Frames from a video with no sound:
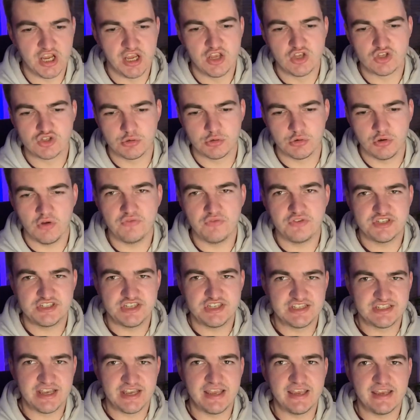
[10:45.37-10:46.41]
So we're obviously
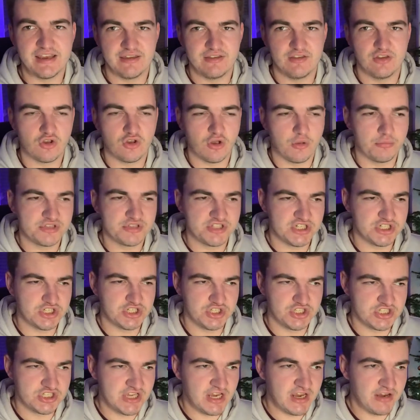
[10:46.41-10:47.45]
taking the competition
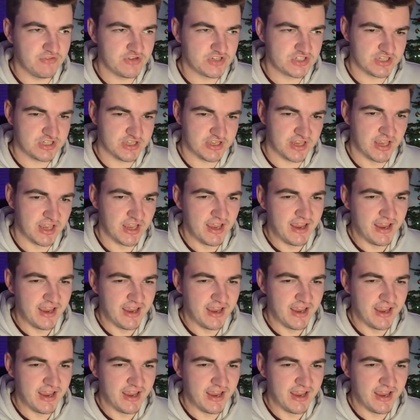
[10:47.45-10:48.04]
seriously,